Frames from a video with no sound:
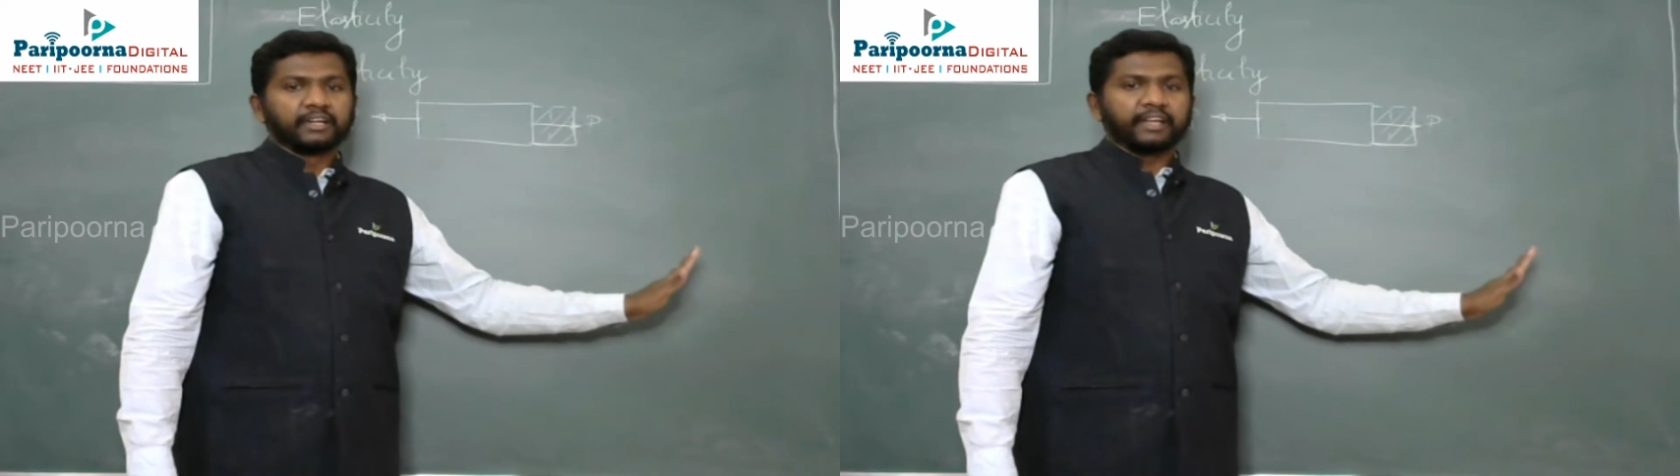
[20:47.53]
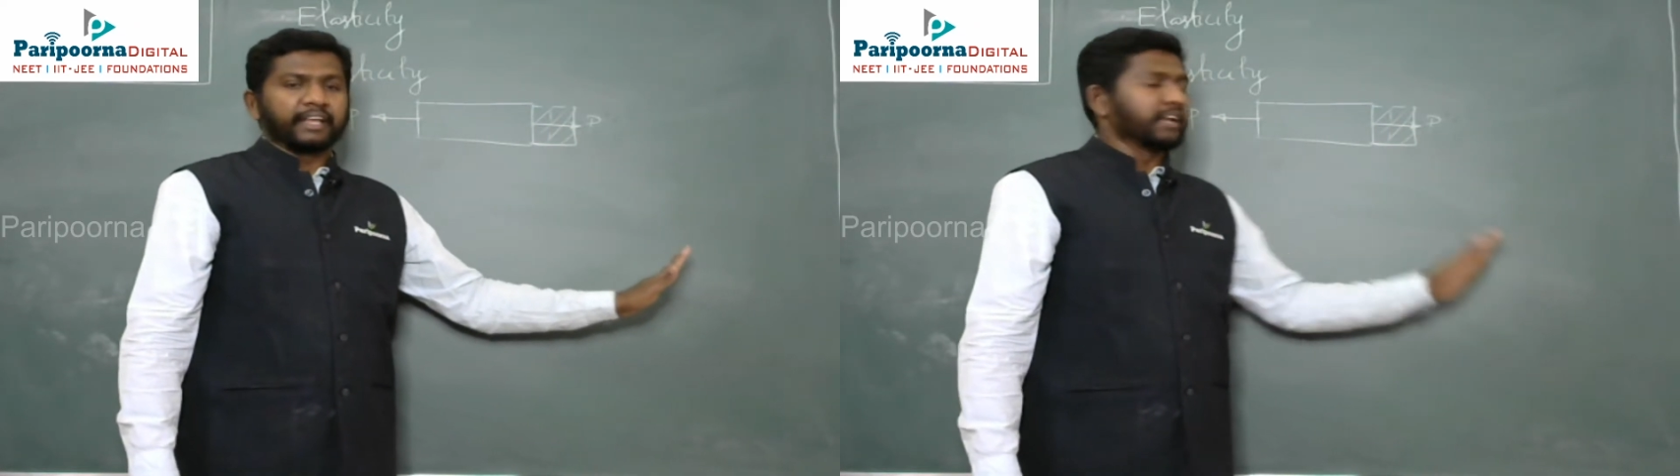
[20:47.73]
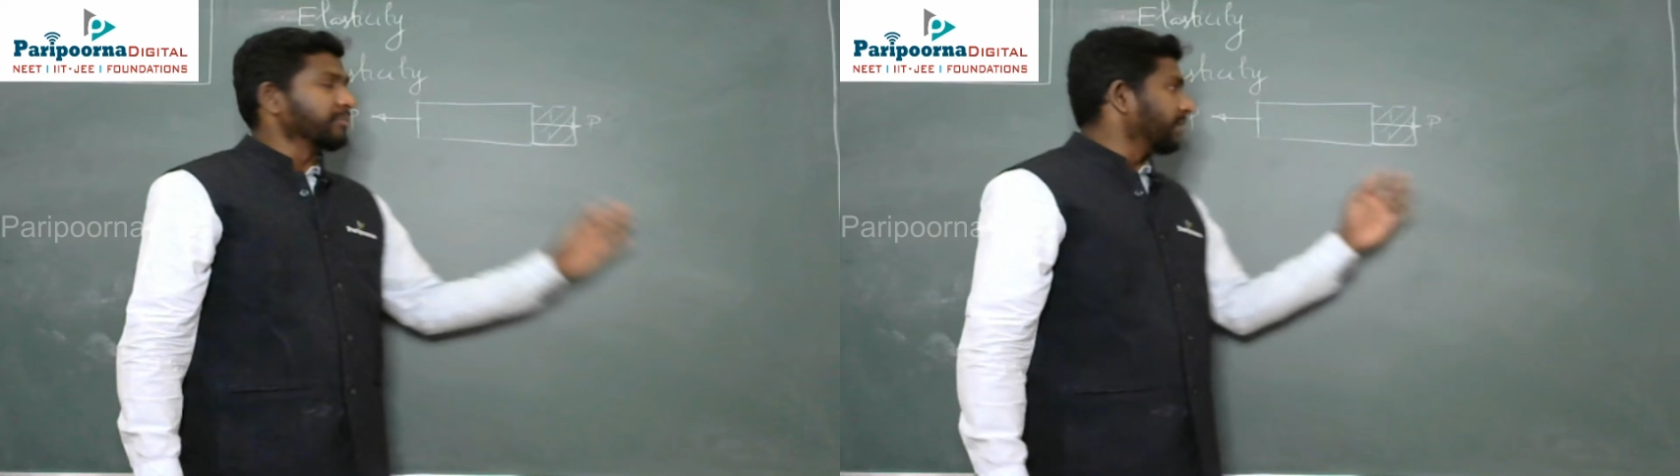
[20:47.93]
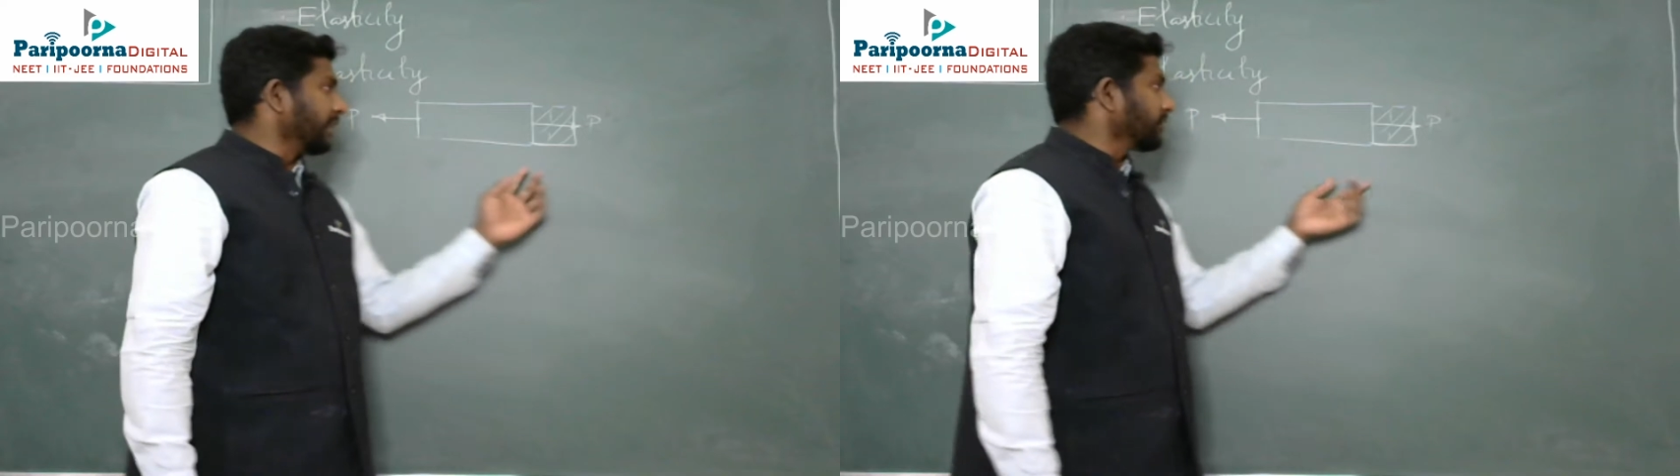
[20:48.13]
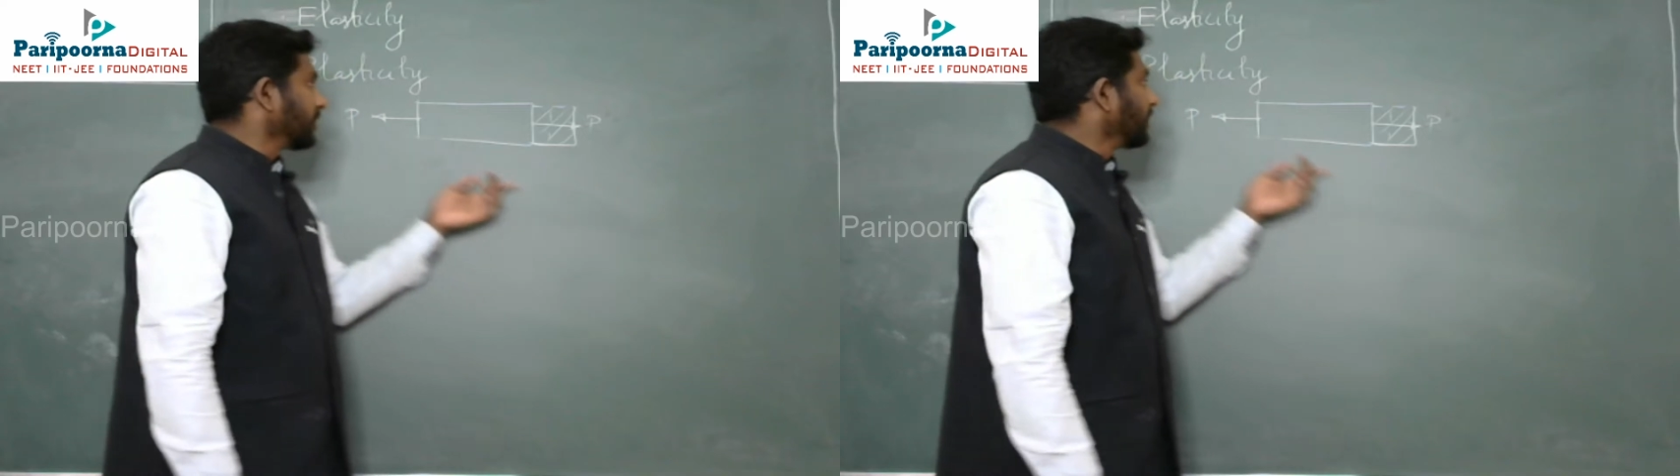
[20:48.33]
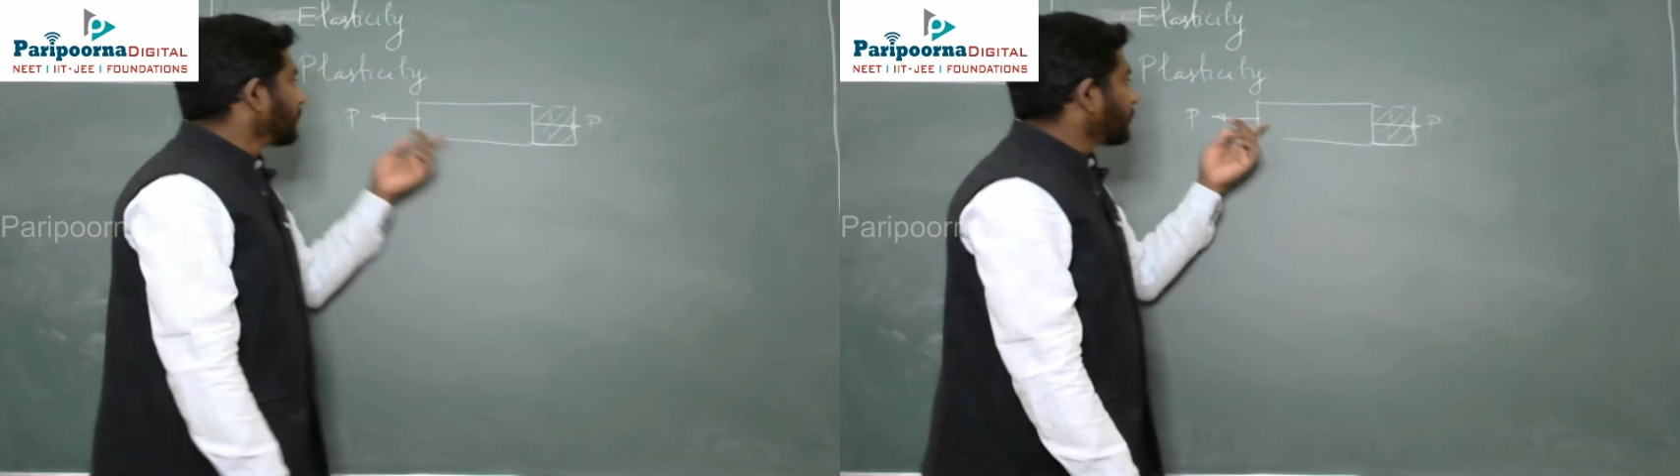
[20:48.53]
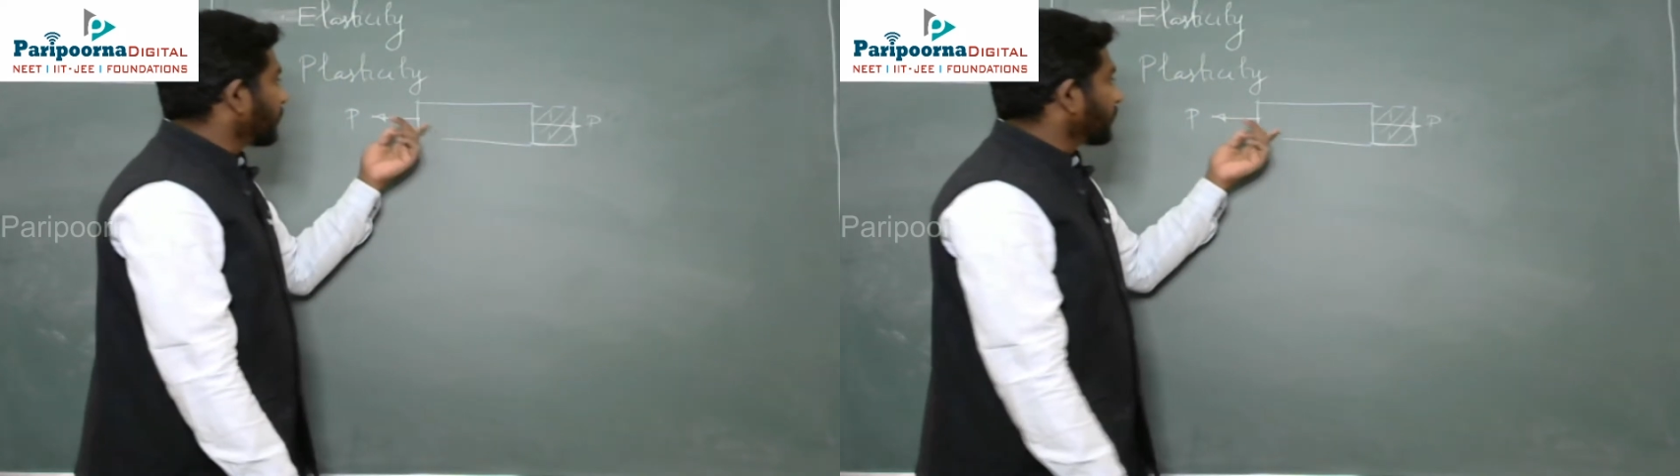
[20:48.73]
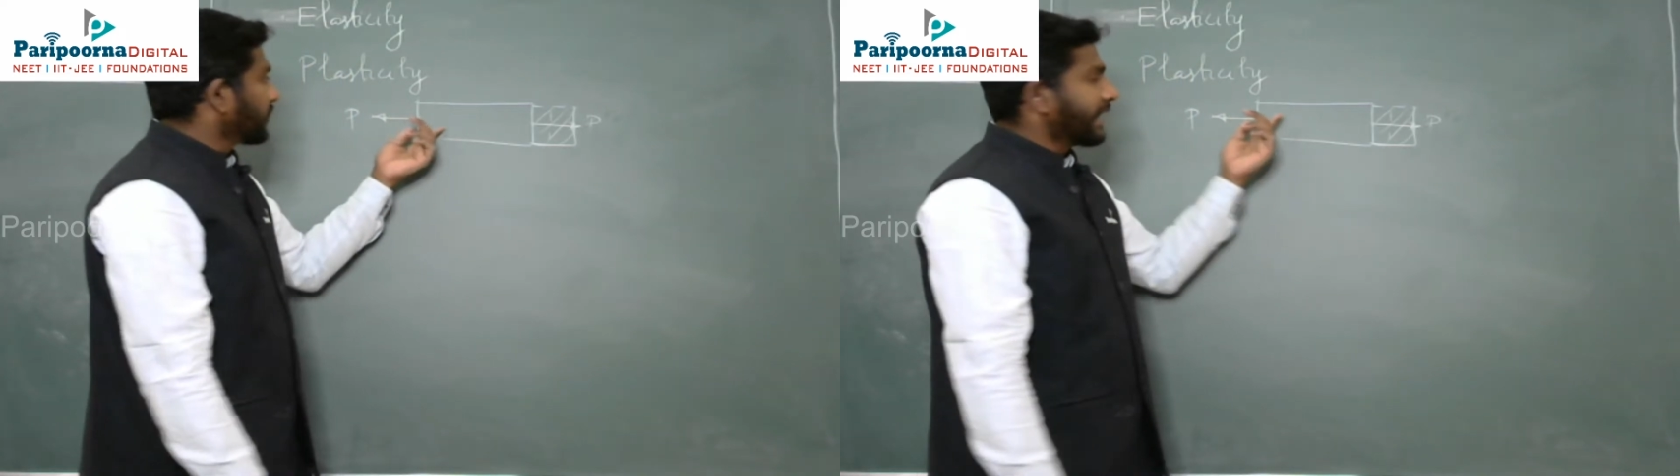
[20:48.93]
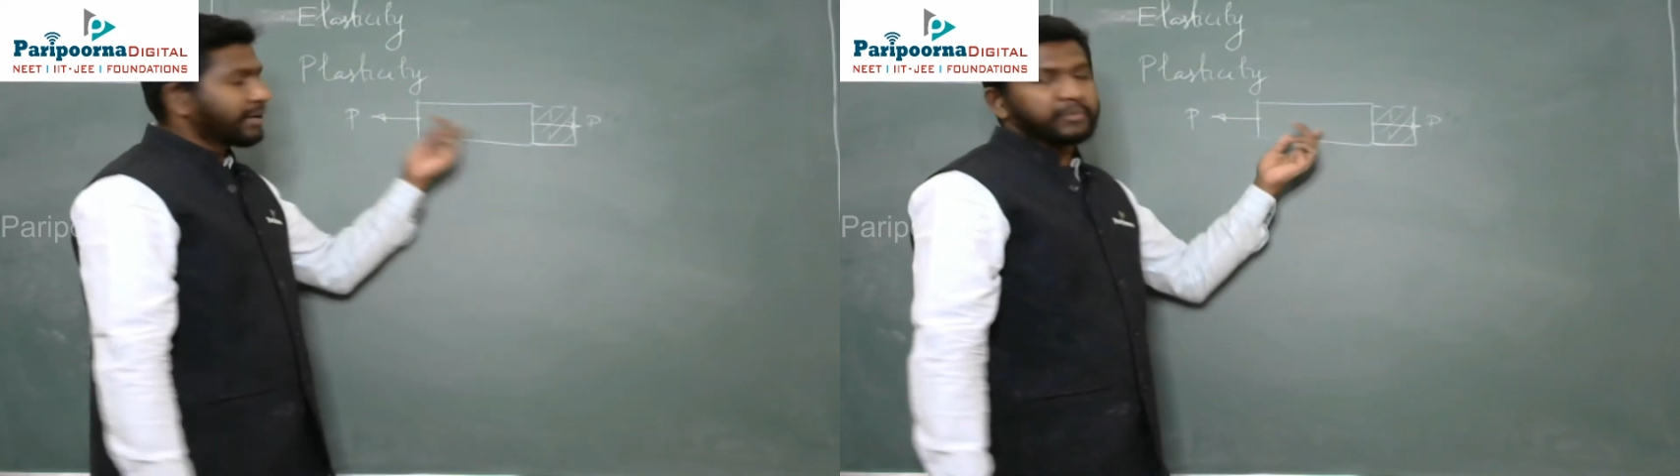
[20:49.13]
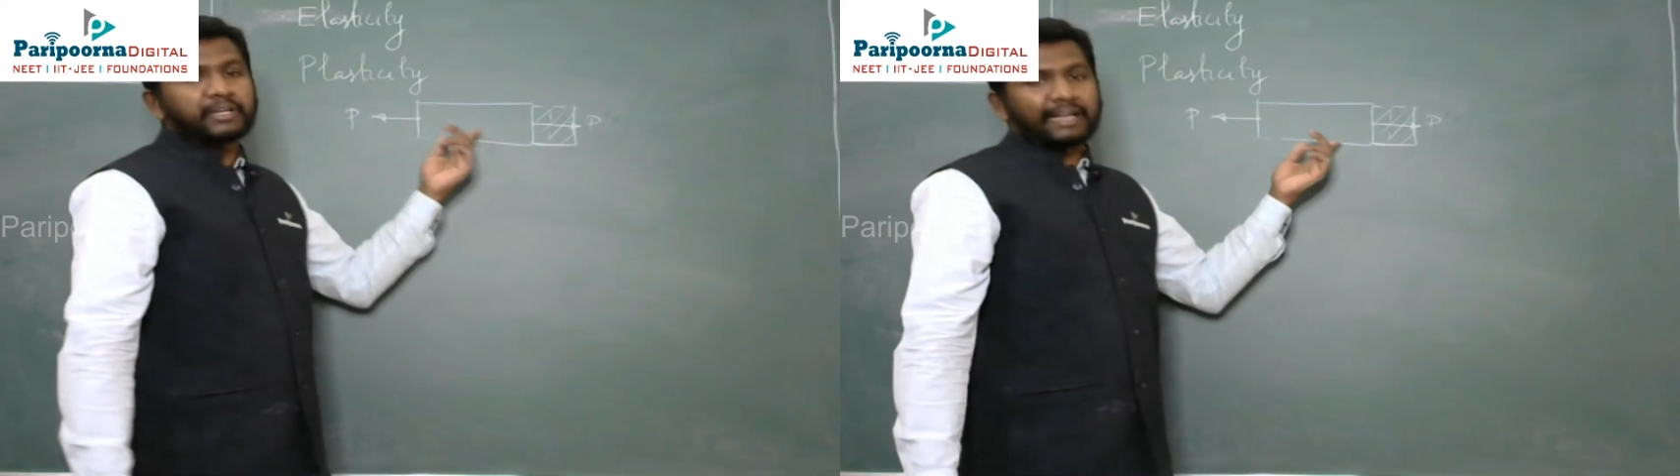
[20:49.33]
taken place. So
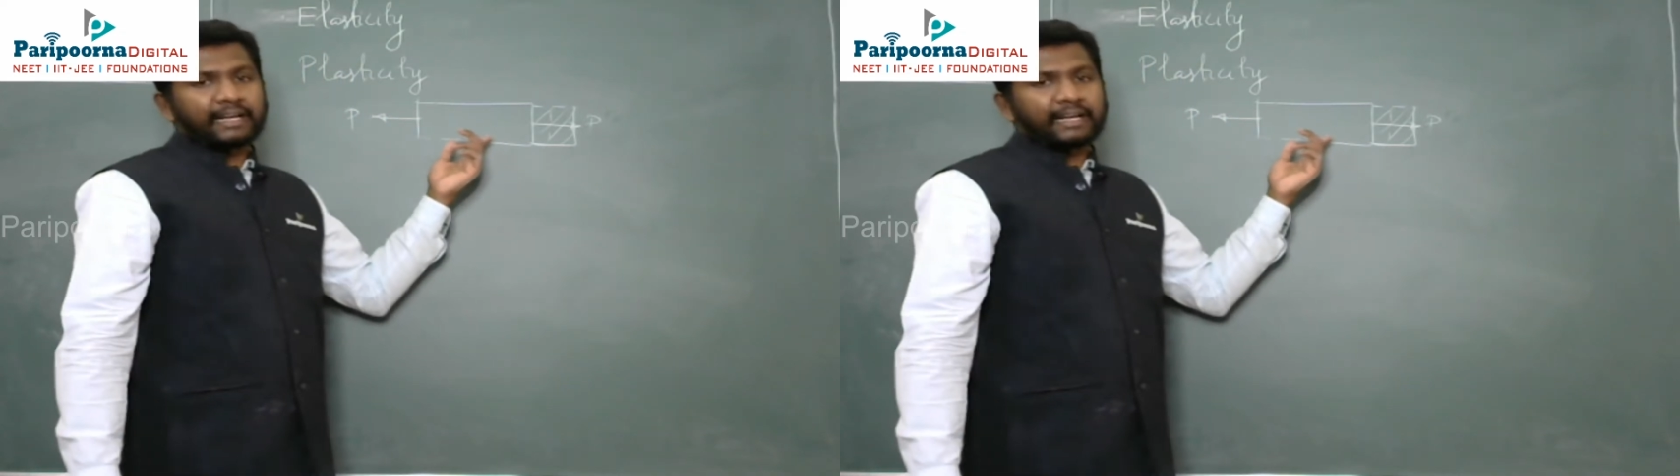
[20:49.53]
that